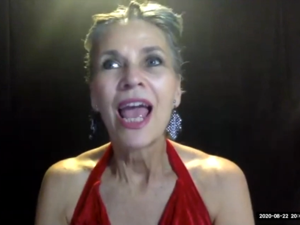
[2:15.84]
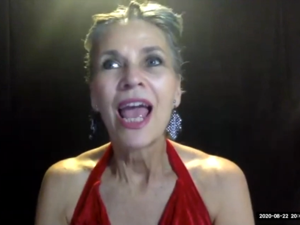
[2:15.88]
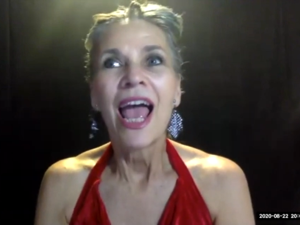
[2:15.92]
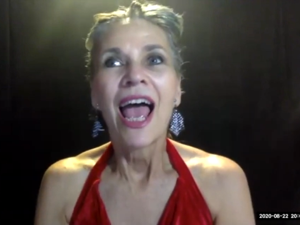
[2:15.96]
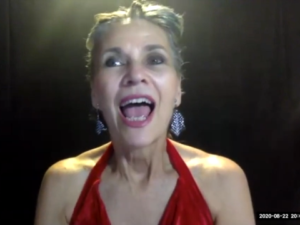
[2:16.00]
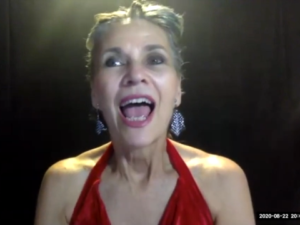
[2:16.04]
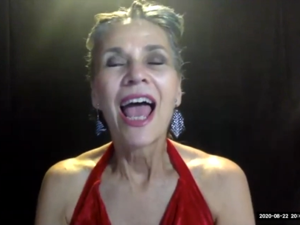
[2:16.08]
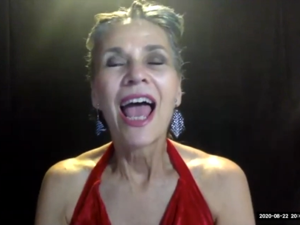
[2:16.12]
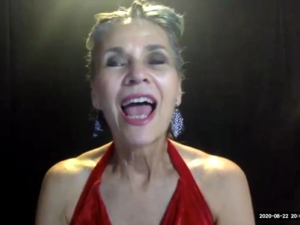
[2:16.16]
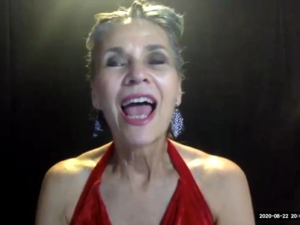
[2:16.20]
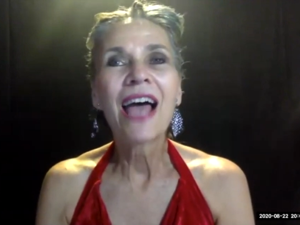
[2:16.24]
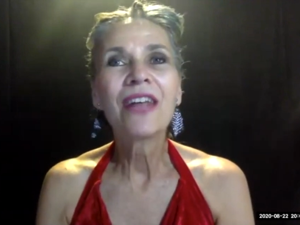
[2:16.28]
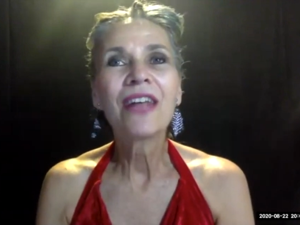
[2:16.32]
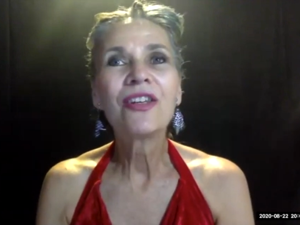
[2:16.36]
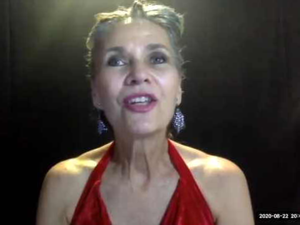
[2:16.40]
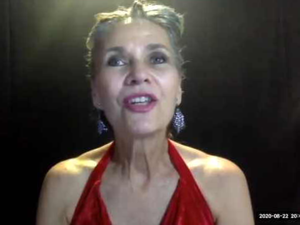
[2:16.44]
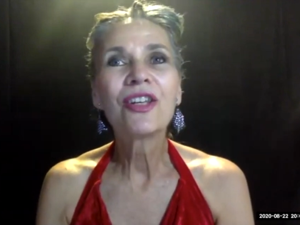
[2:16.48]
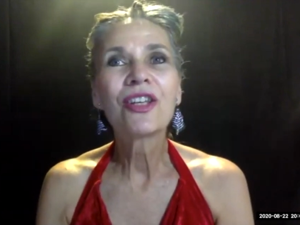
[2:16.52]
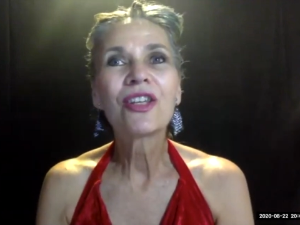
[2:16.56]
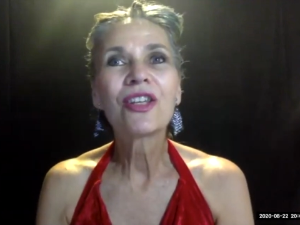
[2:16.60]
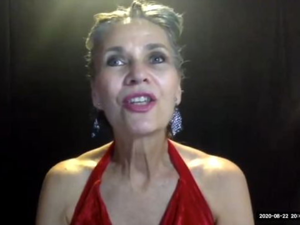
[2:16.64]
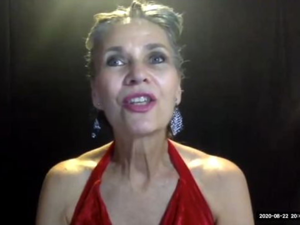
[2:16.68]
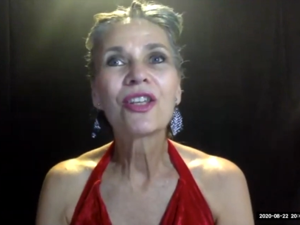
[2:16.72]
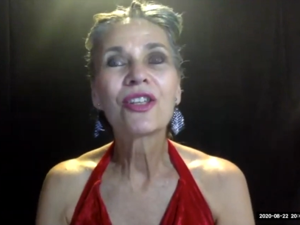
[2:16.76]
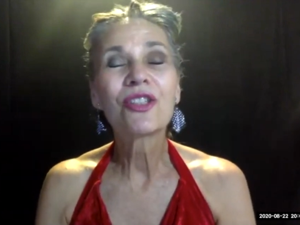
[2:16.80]
And
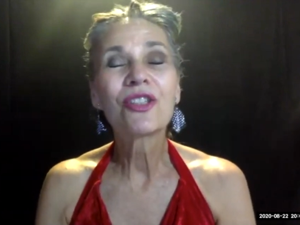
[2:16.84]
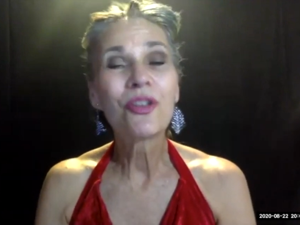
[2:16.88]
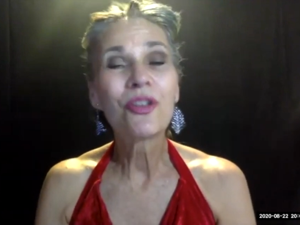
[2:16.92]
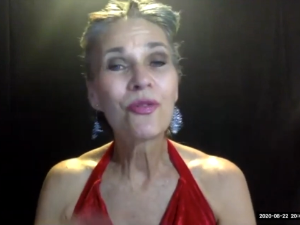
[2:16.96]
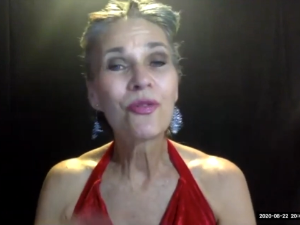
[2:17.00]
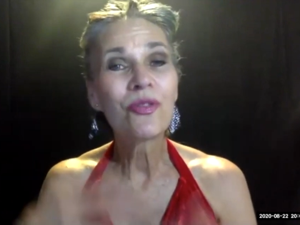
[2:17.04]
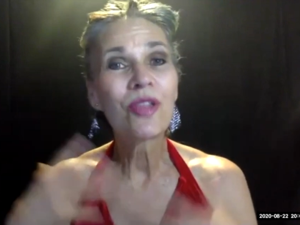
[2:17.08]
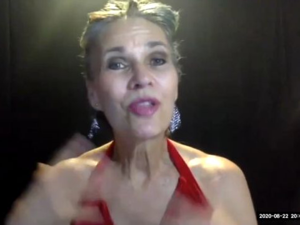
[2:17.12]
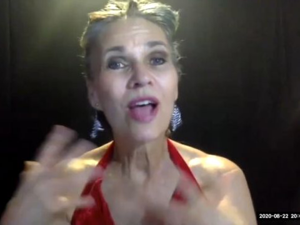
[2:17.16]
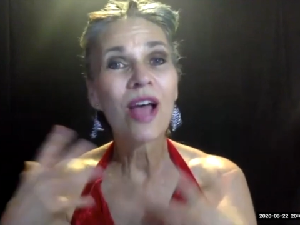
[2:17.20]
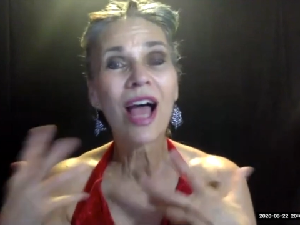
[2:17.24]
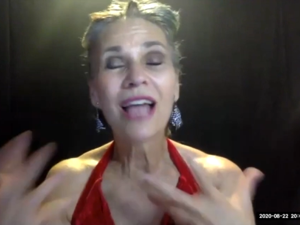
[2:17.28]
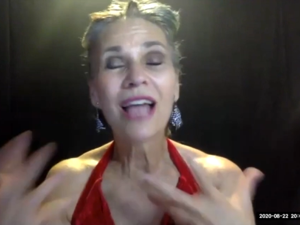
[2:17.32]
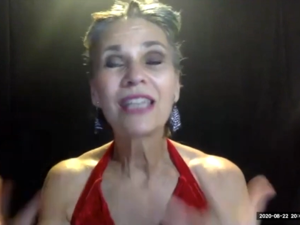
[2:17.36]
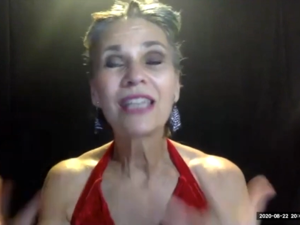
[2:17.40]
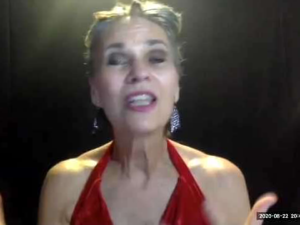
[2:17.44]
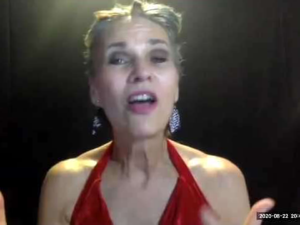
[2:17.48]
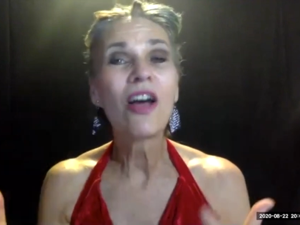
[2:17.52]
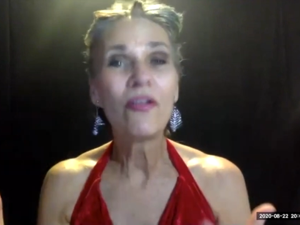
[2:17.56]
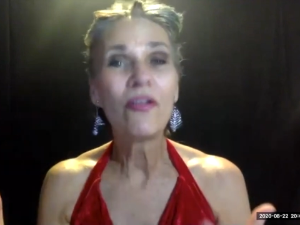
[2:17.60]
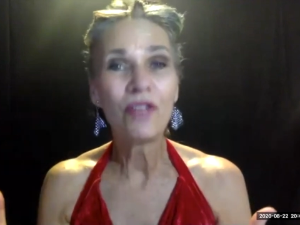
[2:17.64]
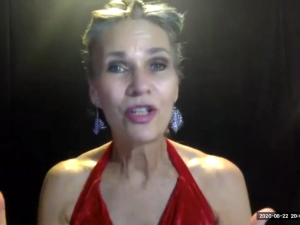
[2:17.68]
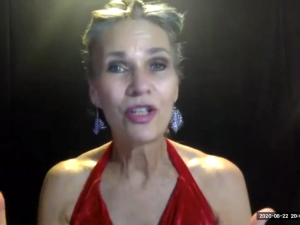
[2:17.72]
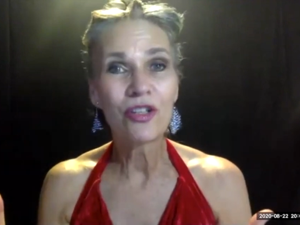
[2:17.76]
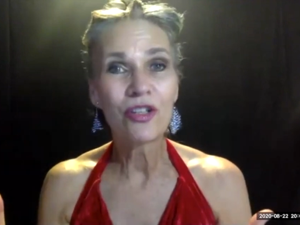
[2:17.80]
so I
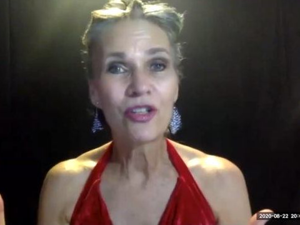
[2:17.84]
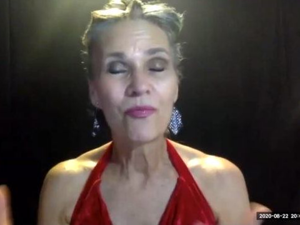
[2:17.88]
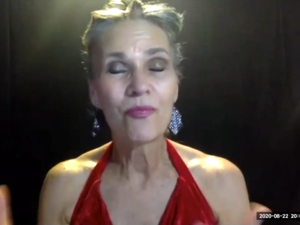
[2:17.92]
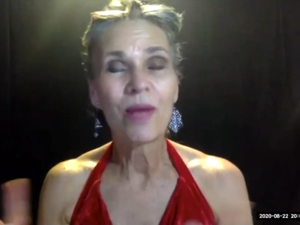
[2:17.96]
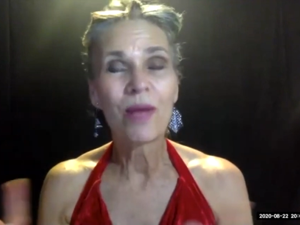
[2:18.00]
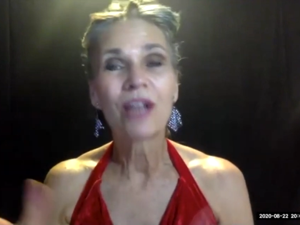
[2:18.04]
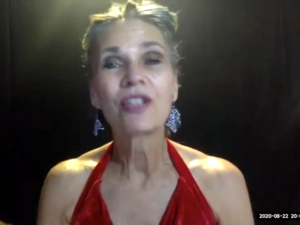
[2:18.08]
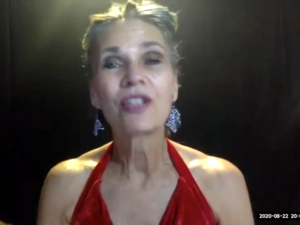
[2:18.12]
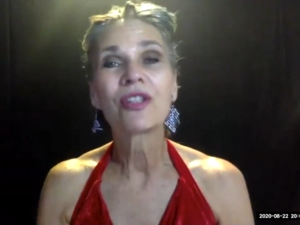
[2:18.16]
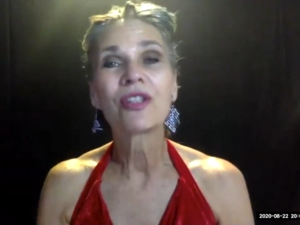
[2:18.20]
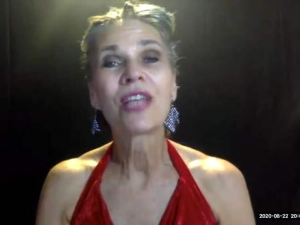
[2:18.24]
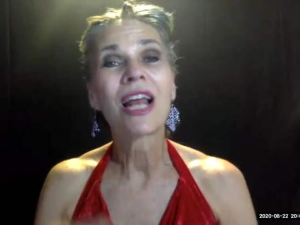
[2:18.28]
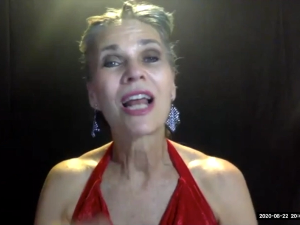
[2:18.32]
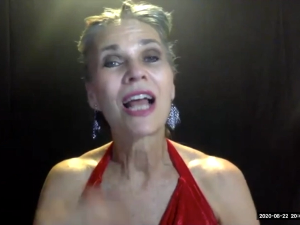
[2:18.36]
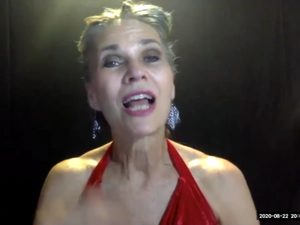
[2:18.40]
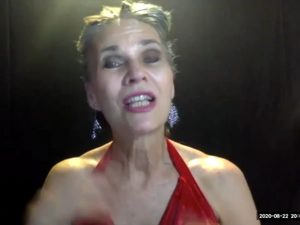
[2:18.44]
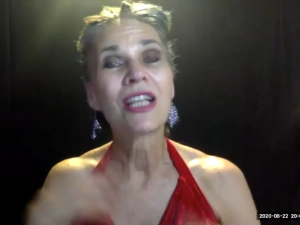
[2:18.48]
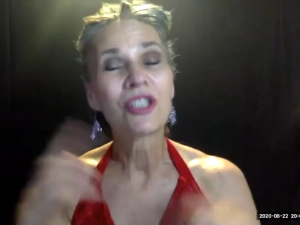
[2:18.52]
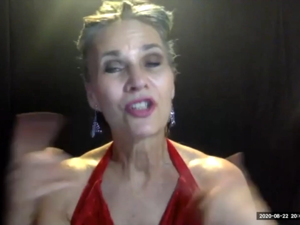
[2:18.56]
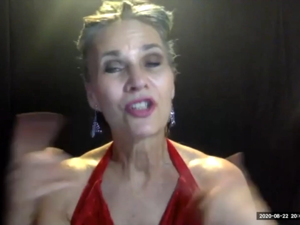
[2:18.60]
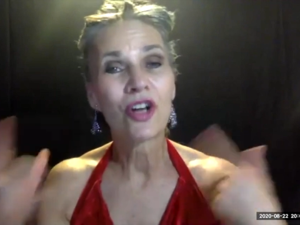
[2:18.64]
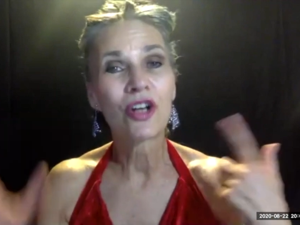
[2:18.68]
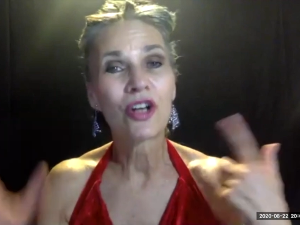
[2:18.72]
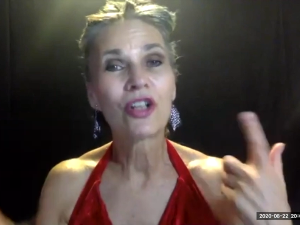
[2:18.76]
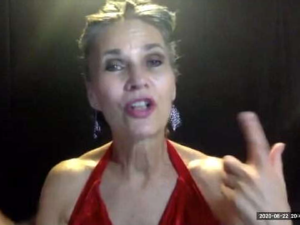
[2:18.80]
loved it so much that I
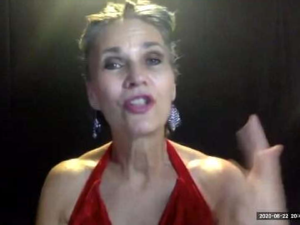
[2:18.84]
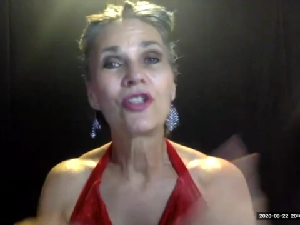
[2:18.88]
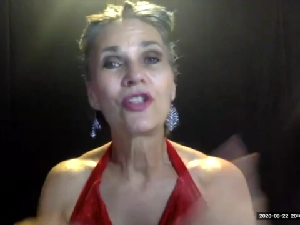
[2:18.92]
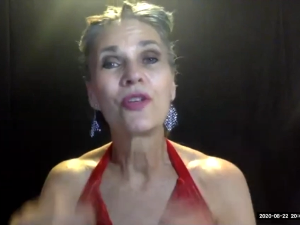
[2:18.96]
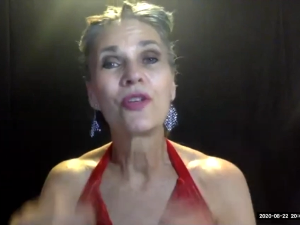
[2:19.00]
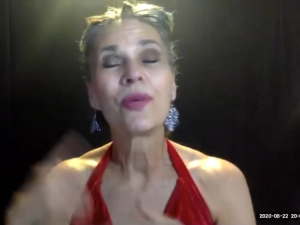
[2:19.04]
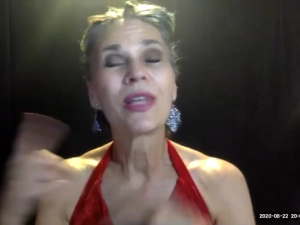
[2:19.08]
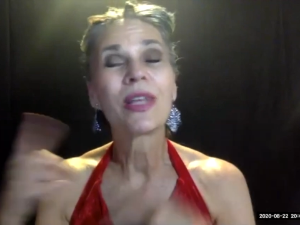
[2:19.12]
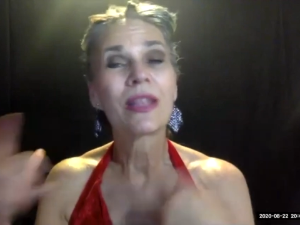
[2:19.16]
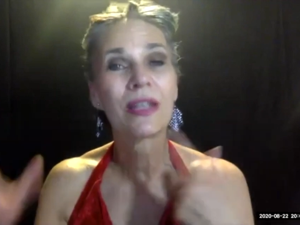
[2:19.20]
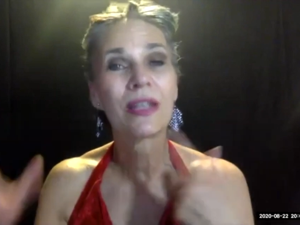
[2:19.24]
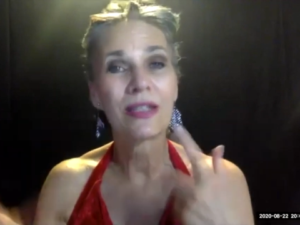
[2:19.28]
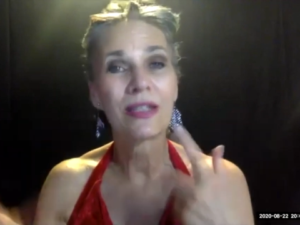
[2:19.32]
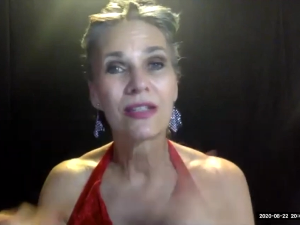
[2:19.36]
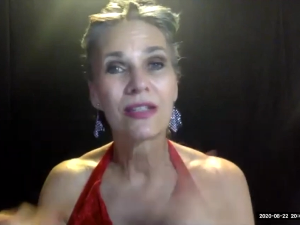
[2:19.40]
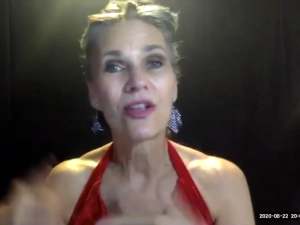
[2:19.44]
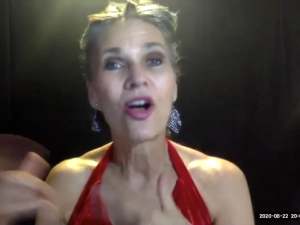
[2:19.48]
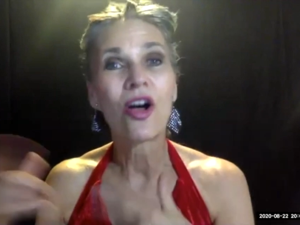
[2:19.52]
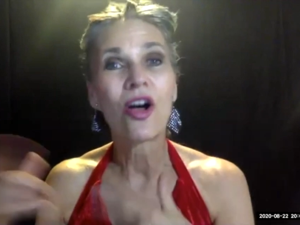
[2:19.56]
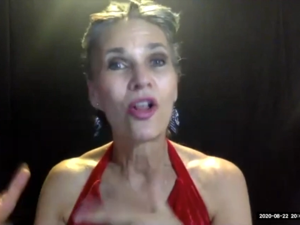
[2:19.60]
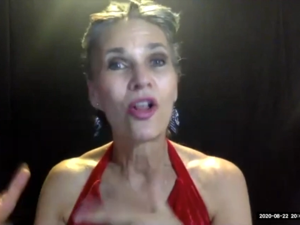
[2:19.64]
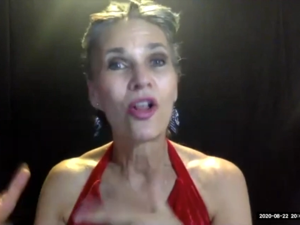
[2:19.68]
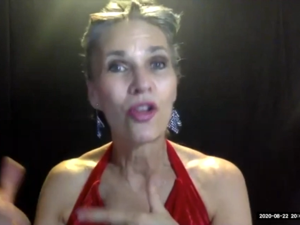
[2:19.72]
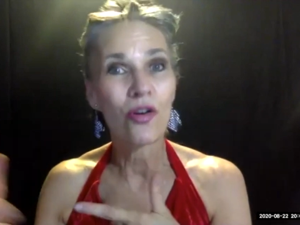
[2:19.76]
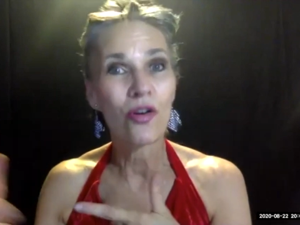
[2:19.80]
started doing this
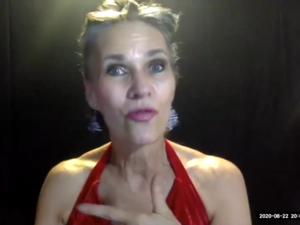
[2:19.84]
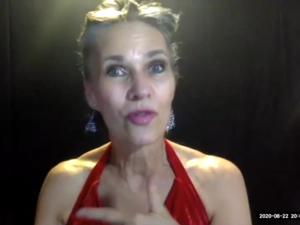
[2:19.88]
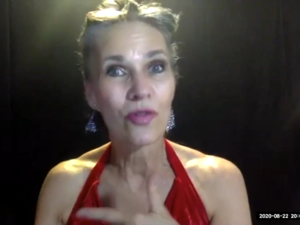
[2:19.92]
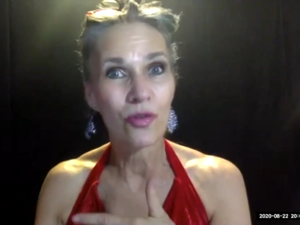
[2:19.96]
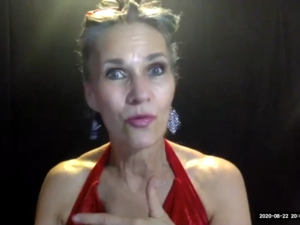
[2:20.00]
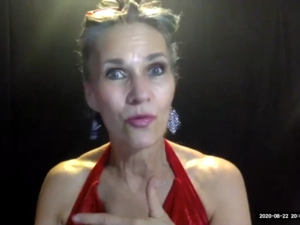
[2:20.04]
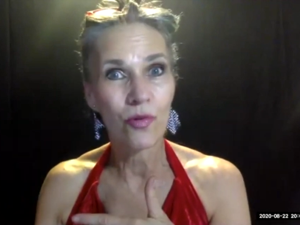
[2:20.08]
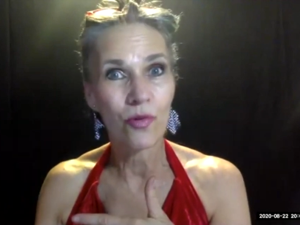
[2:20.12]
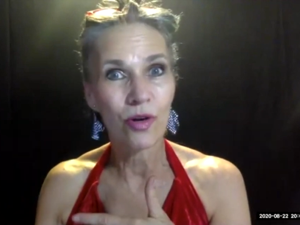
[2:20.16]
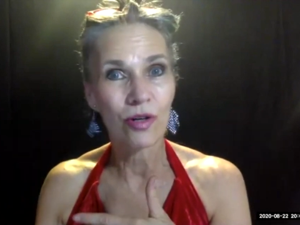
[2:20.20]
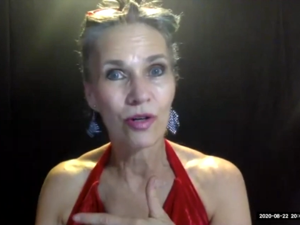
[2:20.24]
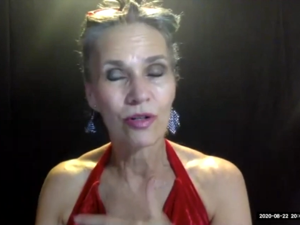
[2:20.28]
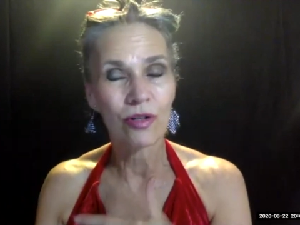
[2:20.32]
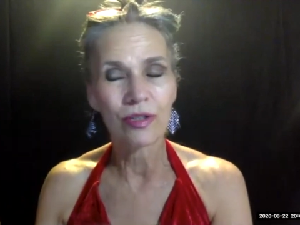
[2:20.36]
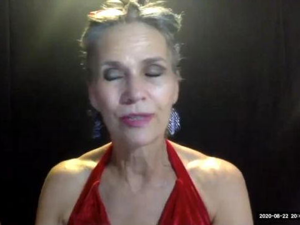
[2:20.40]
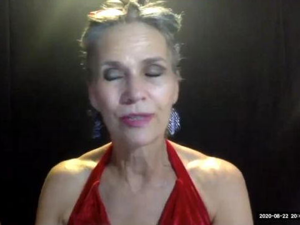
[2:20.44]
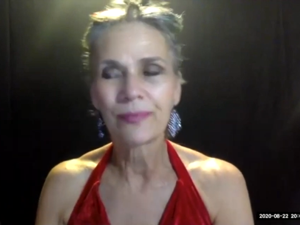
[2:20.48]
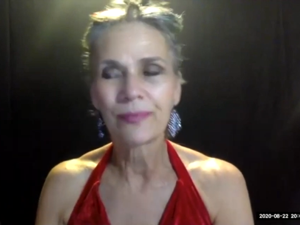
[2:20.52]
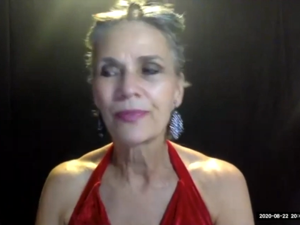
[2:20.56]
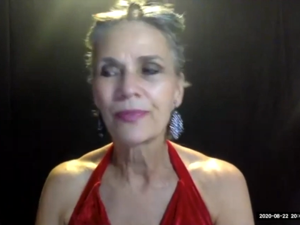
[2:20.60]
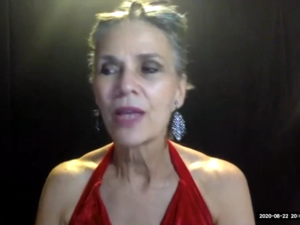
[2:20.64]
all over the world.